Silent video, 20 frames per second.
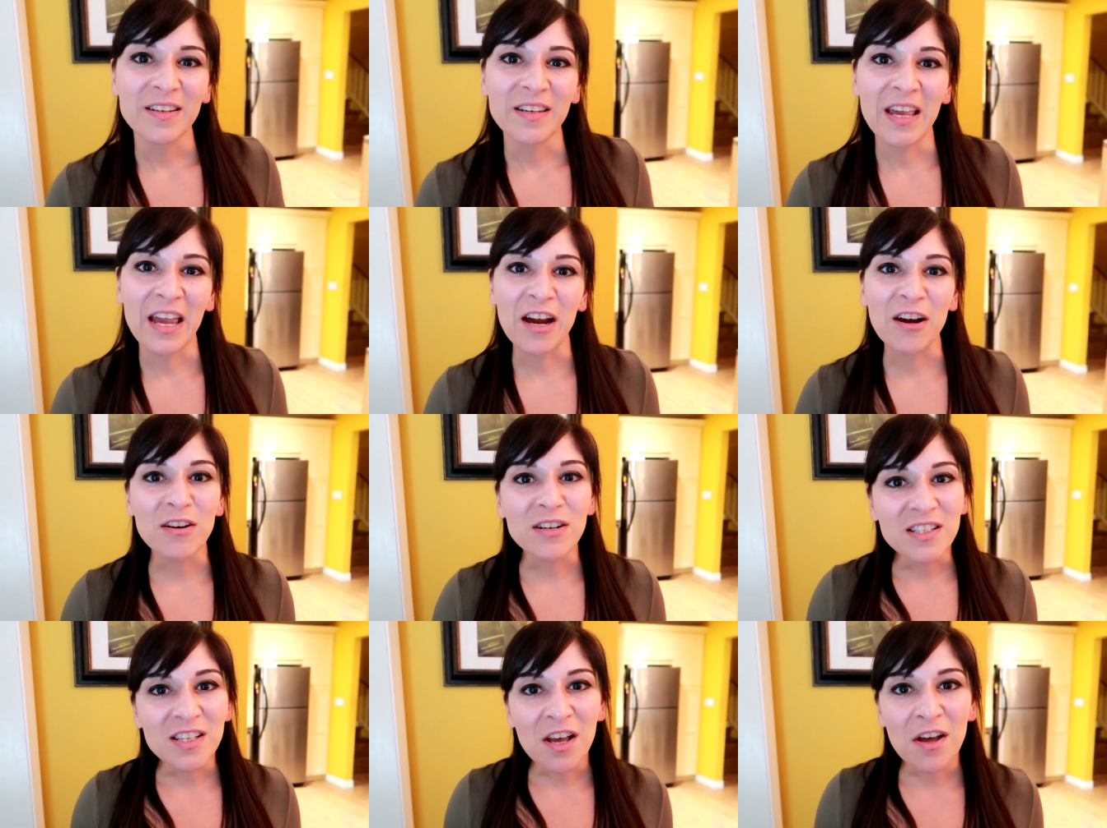
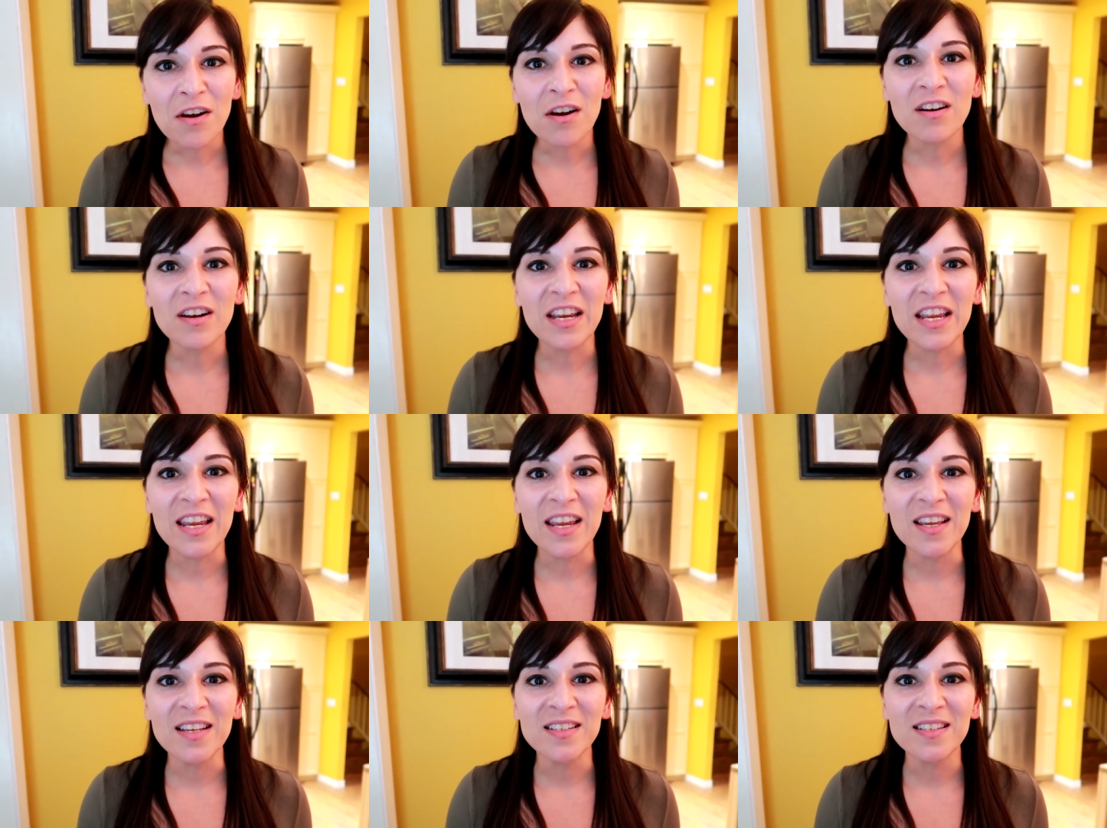carrots on our
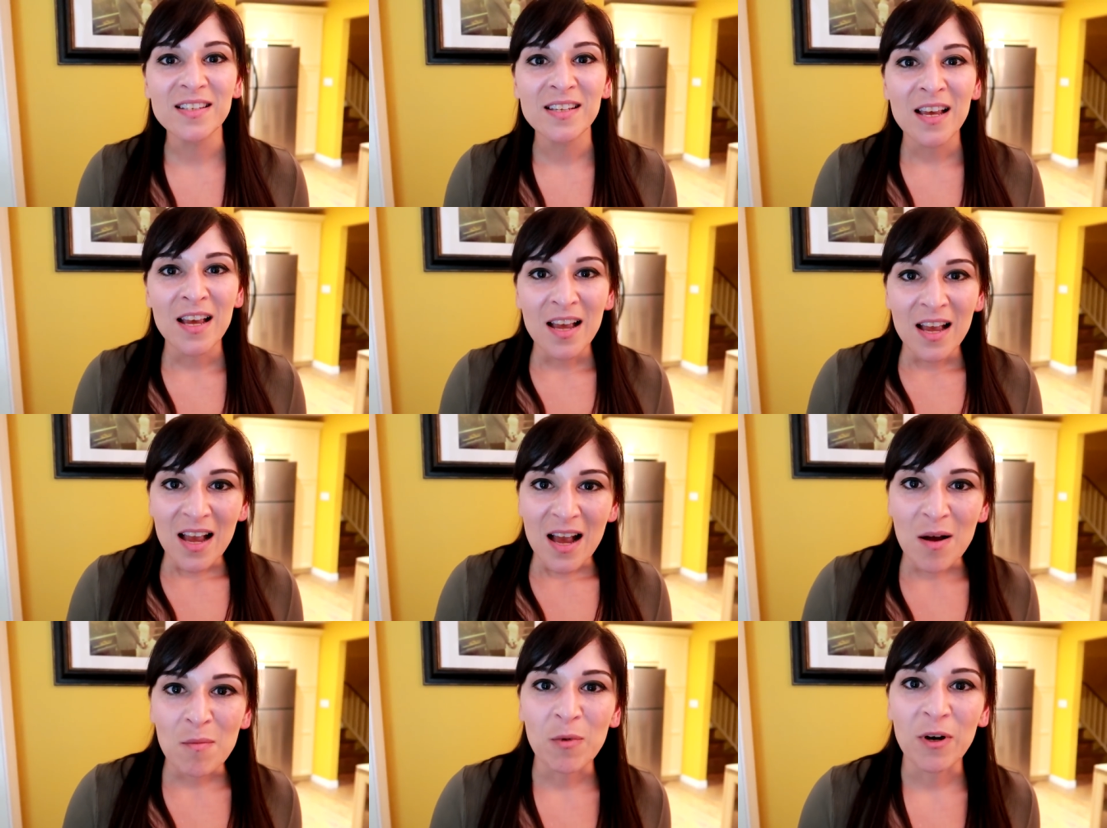knees,
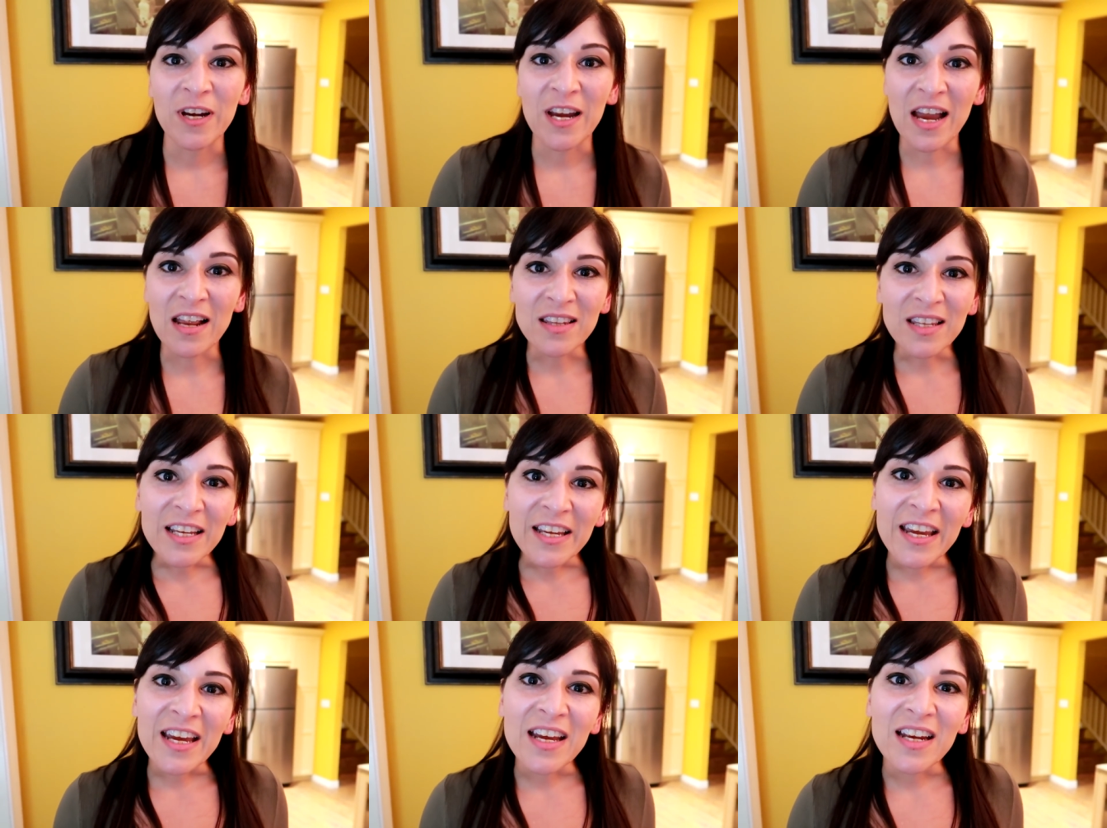and we're getting
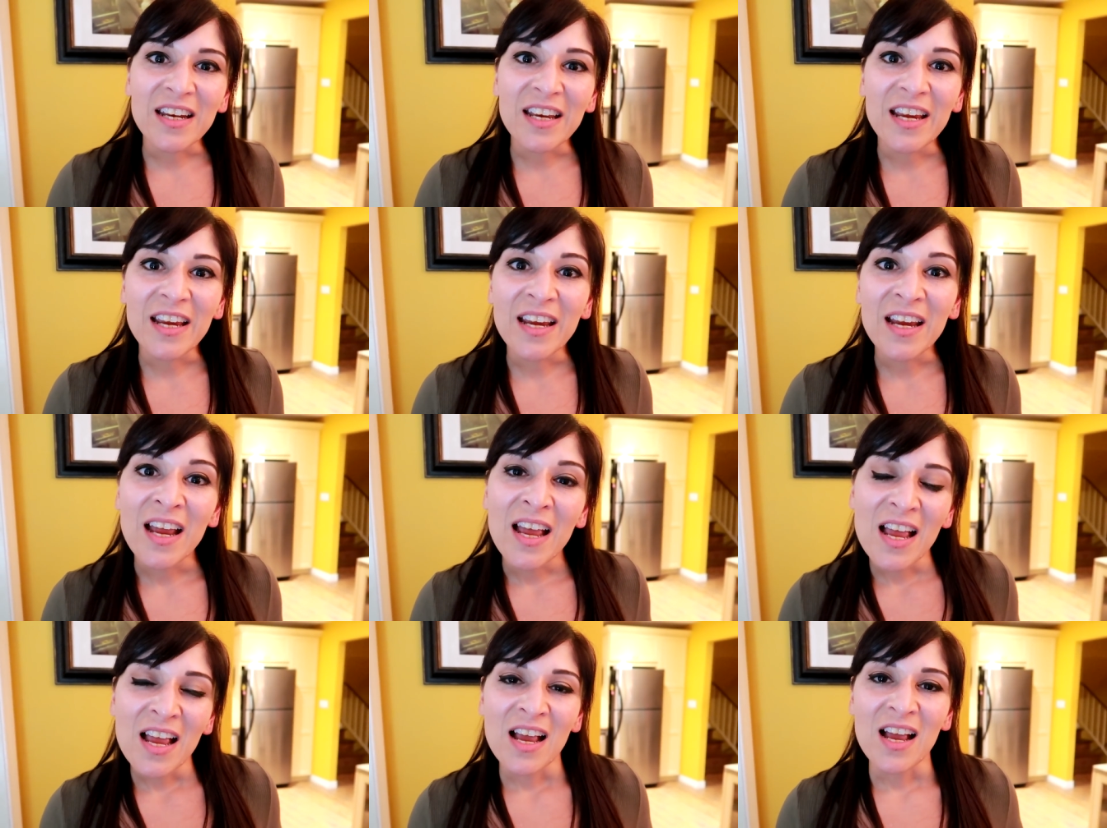the
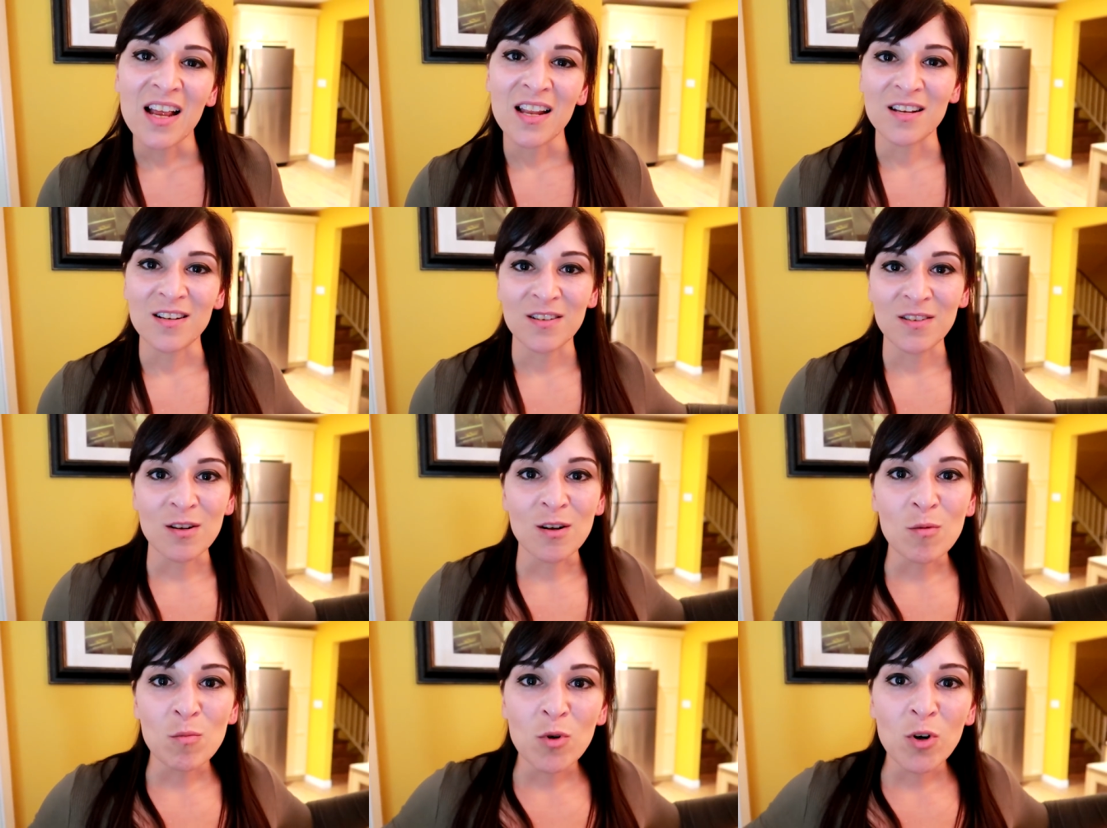candy, and
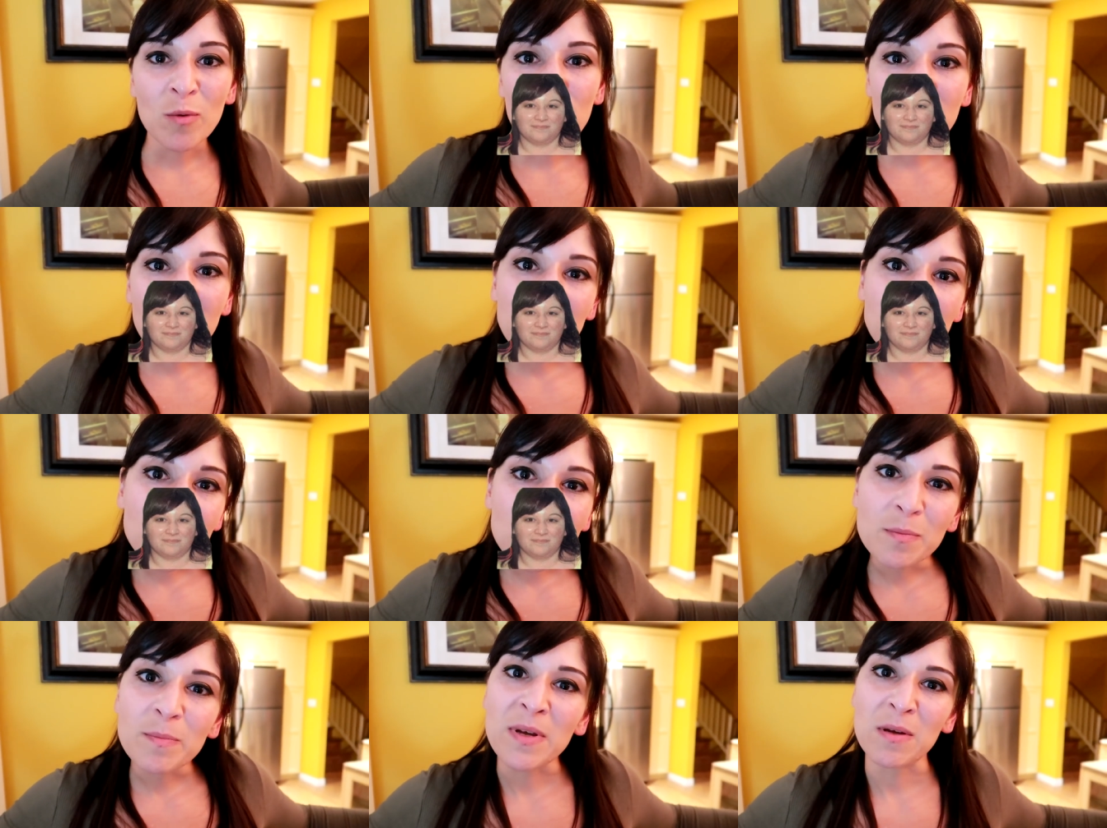there's no more
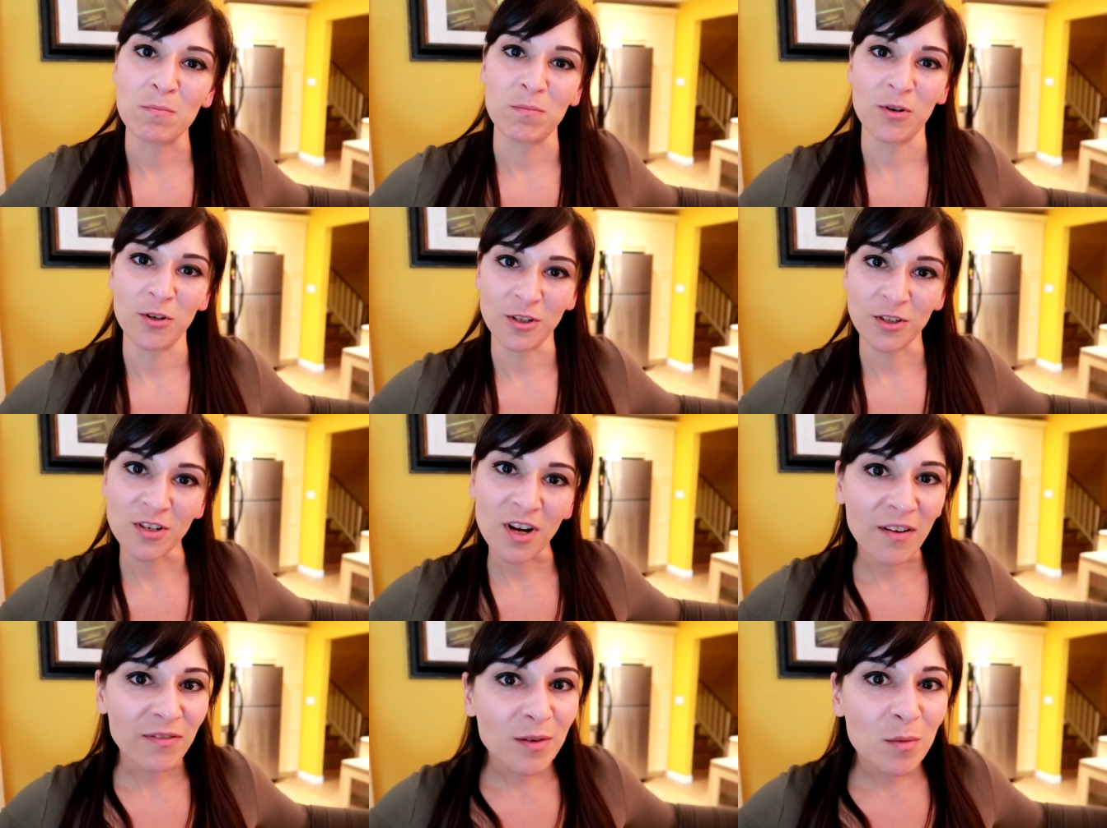being
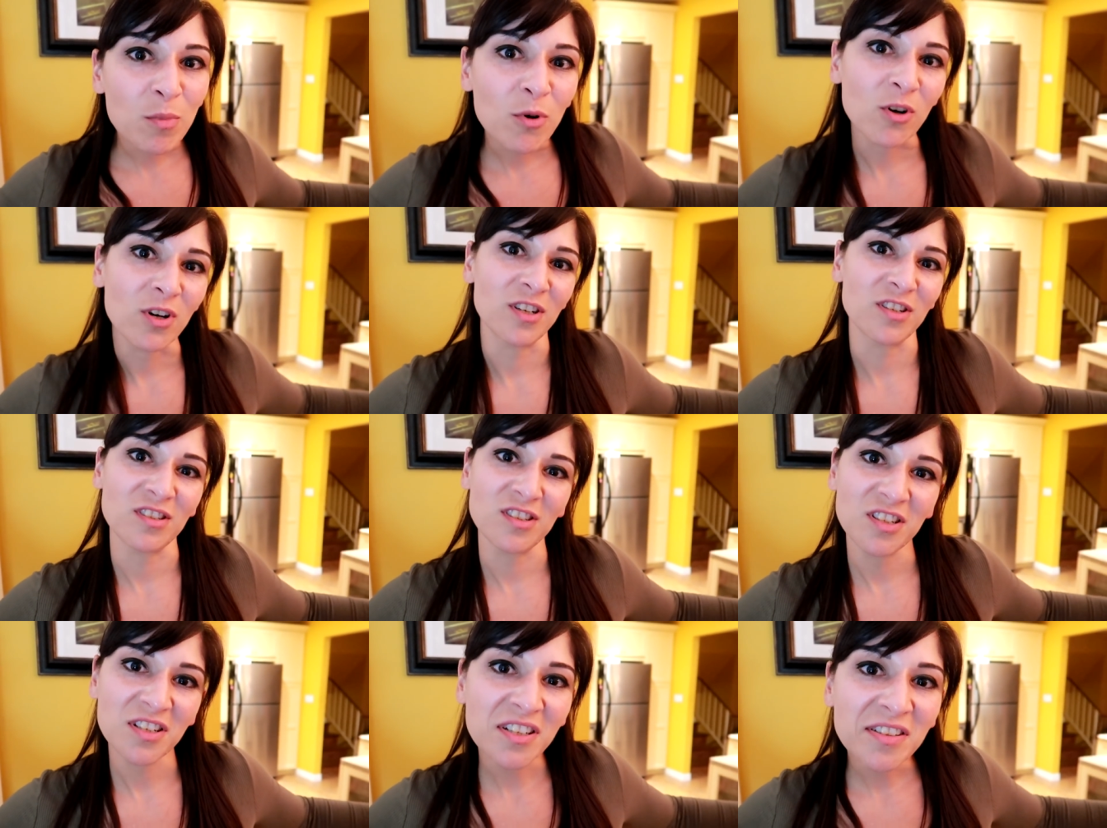pushed off the
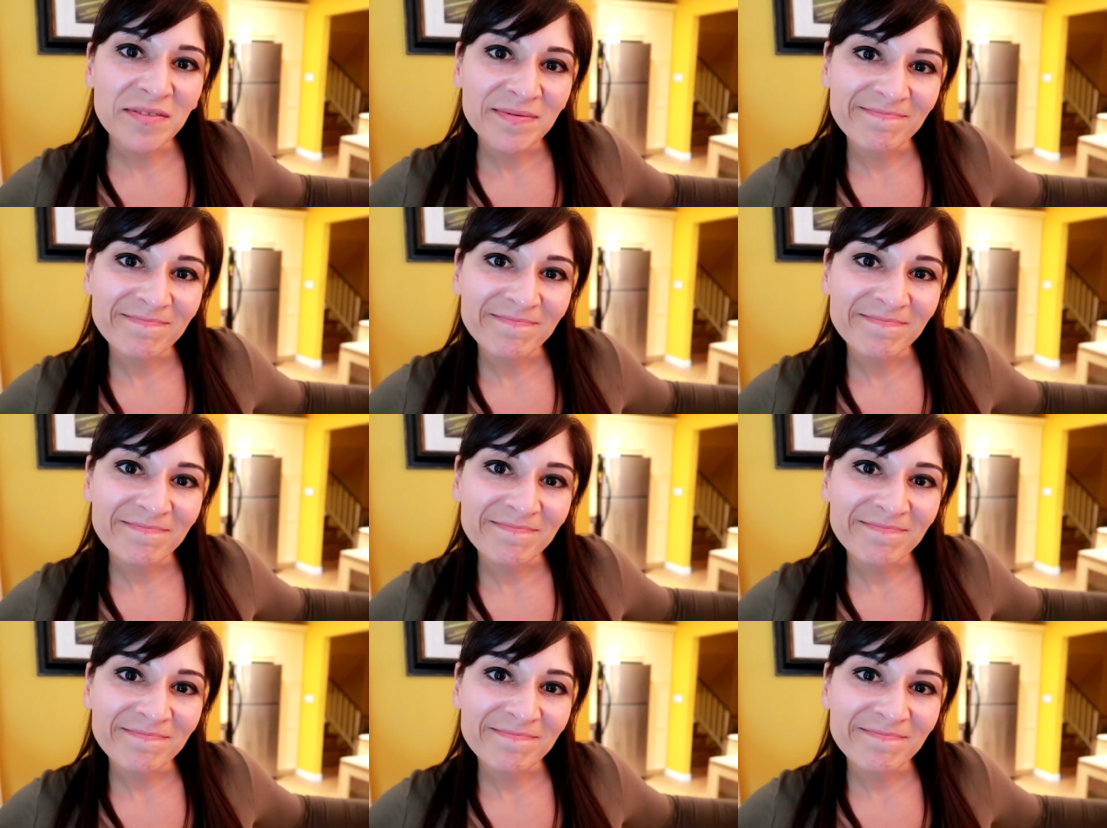porch.